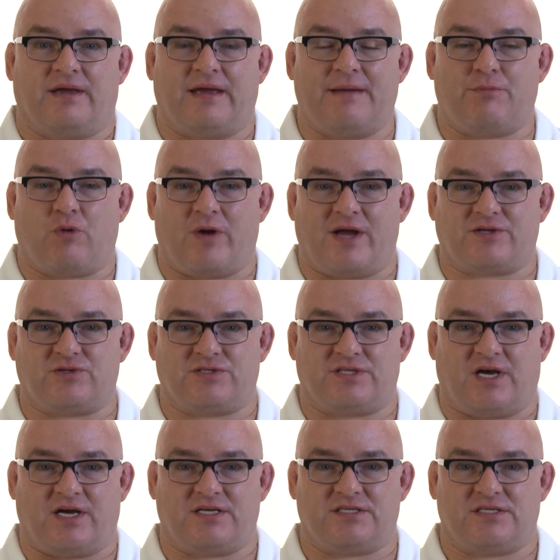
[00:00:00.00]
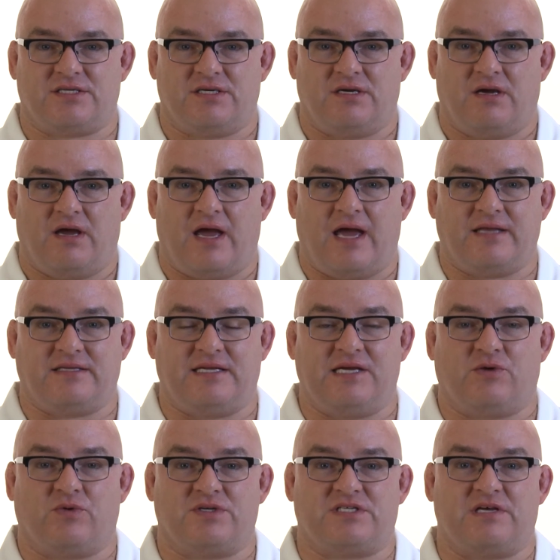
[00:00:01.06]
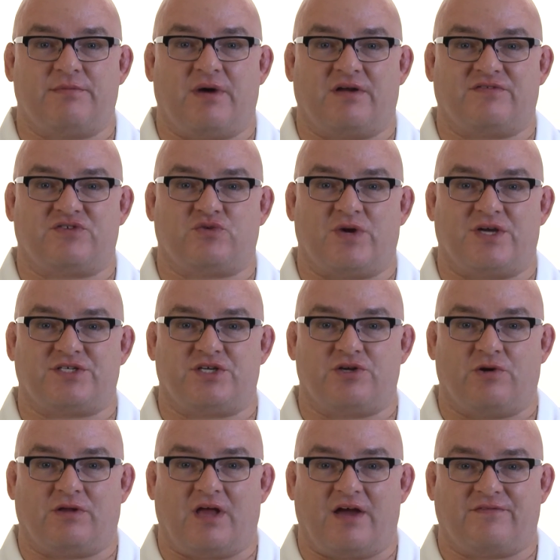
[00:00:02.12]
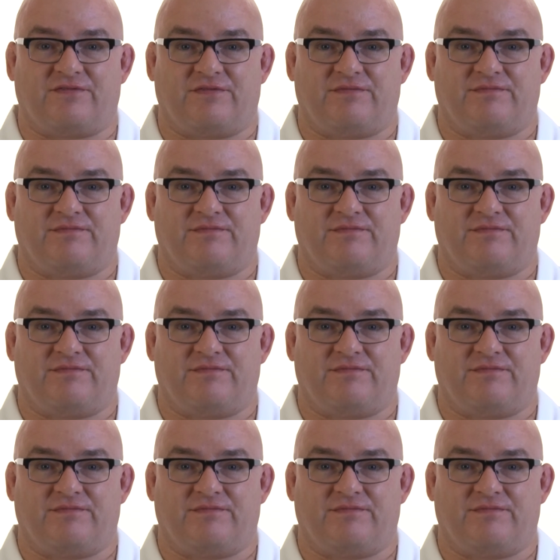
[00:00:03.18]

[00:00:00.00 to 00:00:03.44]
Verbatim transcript: get more exercise, and decrease the amount of stress in your life.